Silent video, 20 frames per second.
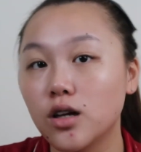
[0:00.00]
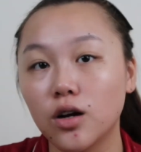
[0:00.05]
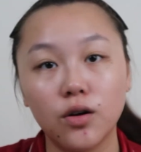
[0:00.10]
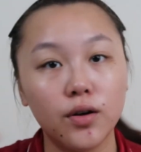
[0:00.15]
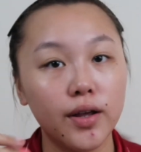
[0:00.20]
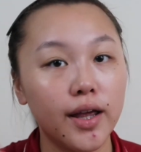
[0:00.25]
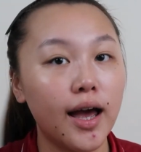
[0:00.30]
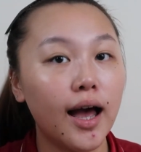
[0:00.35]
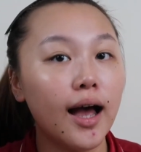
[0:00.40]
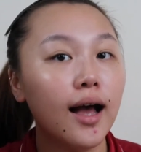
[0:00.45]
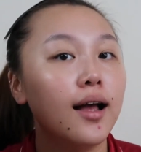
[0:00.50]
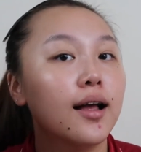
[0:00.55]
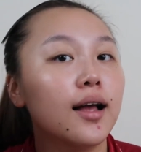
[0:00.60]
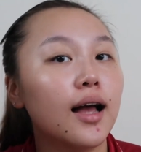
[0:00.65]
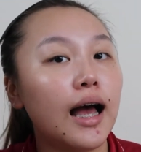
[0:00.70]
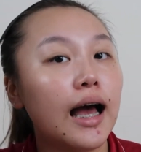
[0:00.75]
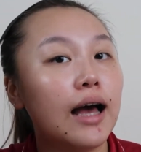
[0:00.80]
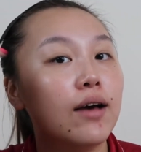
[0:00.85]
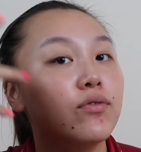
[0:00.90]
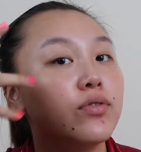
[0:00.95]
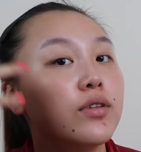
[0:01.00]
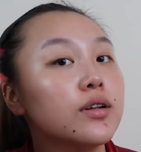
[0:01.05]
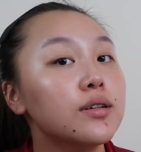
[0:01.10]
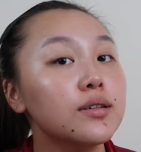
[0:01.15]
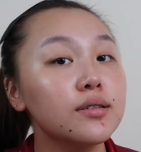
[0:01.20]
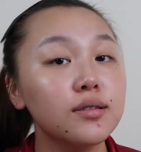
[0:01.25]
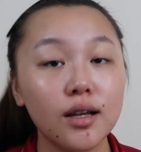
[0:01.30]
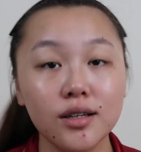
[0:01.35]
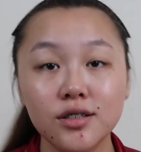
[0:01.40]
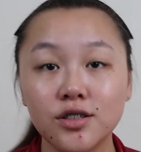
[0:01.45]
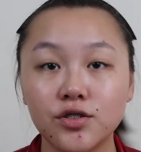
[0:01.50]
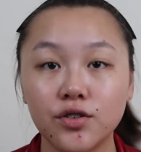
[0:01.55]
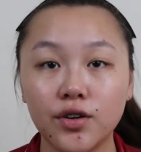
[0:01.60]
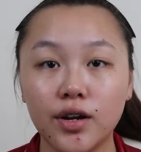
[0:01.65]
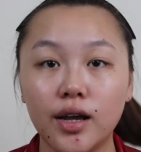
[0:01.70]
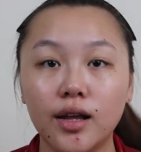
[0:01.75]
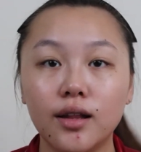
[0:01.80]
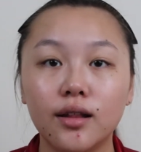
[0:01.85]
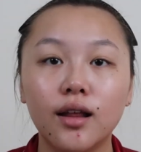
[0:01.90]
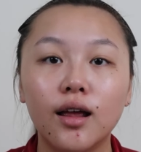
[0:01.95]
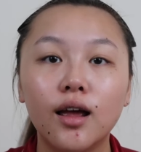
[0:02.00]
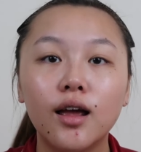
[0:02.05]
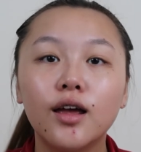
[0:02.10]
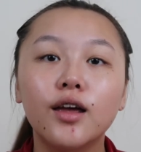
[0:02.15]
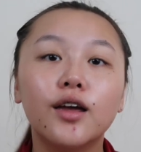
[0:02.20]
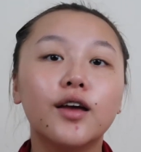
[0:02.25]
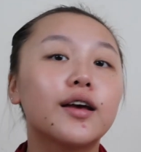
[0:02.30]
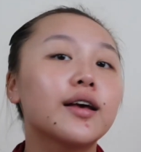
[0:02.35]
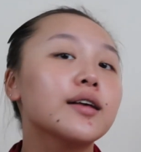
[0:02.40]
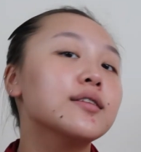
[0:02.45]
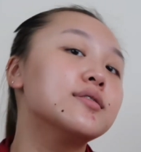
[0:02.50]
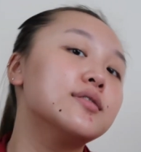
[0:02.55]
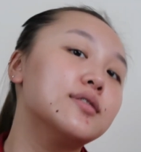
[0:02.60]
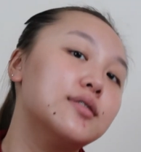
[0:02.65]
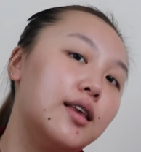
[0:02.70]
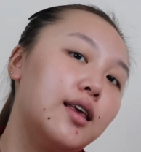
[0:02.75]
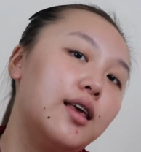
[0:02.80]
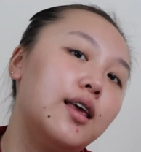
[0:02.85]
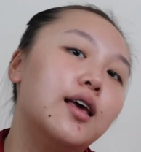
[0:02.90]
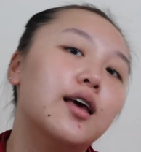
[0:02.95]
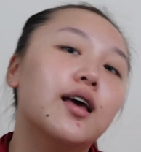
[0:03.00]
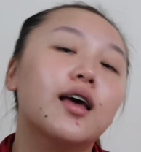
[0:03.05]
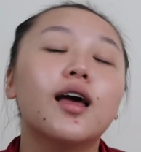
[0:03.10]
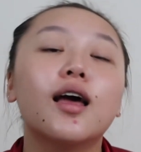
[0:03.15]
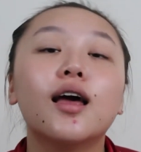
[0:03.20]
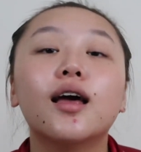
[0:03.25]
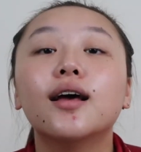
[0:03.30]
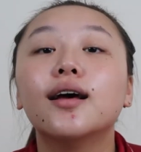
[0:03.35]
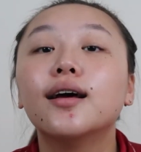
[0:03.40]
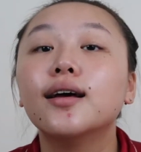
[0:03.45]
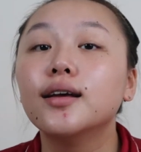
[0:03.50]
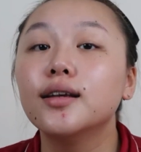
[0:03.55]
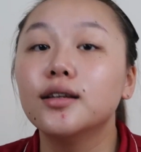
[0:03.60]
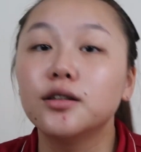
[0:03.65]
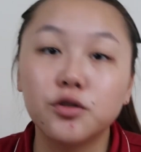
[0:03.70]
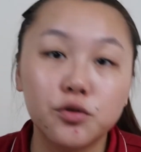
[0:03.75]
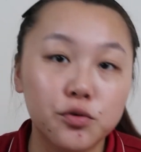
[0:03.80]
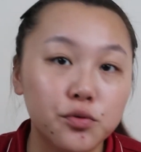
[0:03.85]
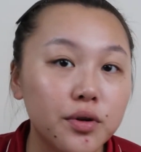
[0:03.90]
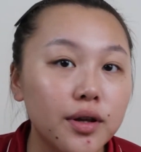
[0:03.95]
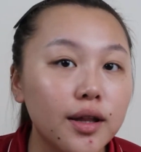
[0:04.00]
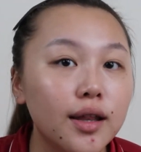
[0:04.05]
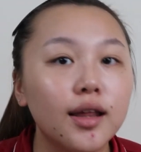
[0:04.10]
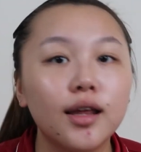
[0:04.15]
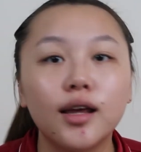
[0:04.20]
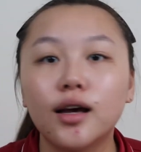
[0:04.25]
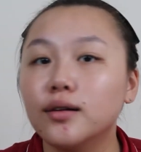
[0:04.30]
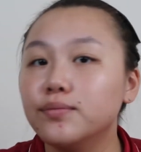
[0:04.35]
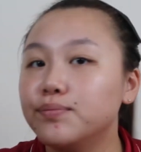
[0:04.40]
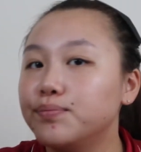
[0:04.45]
Oh yeah, after the sunscreen, you can see it's really